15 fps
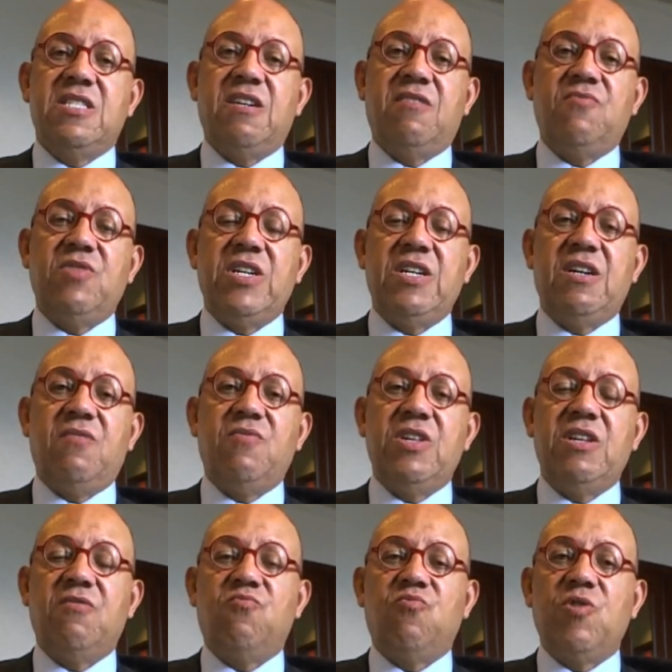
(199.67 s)
that we
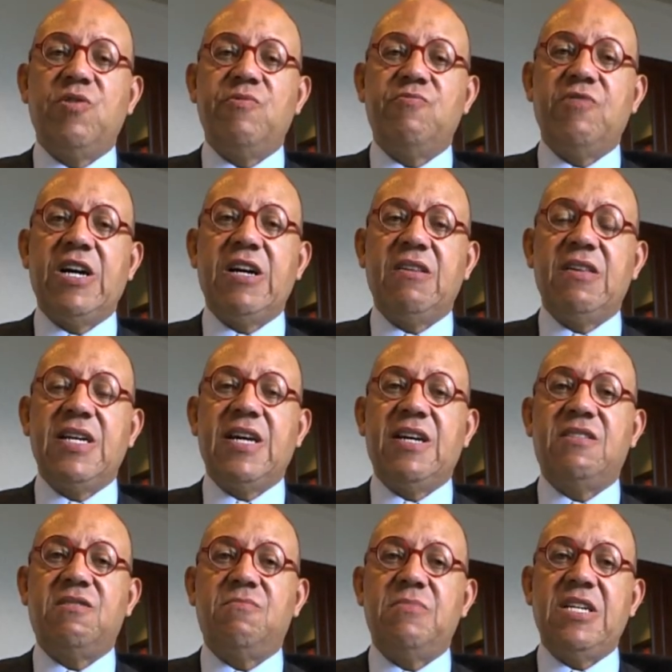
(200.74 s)
rarely
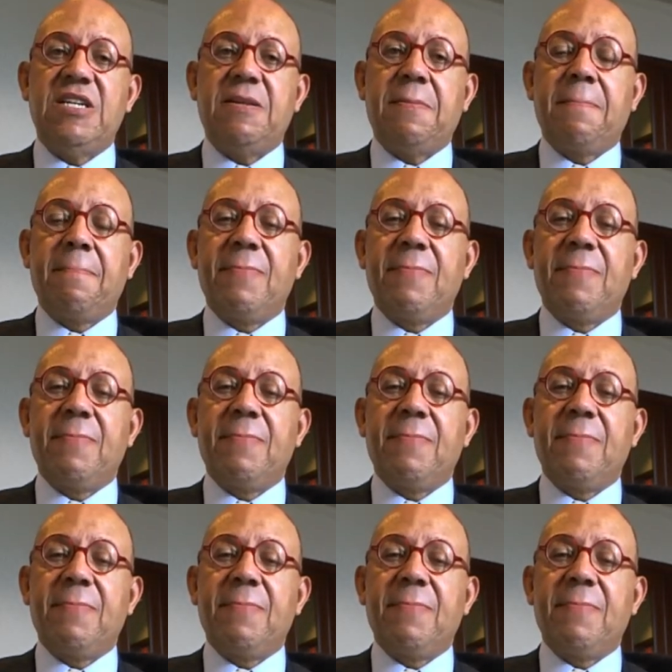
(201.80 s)
get to meet.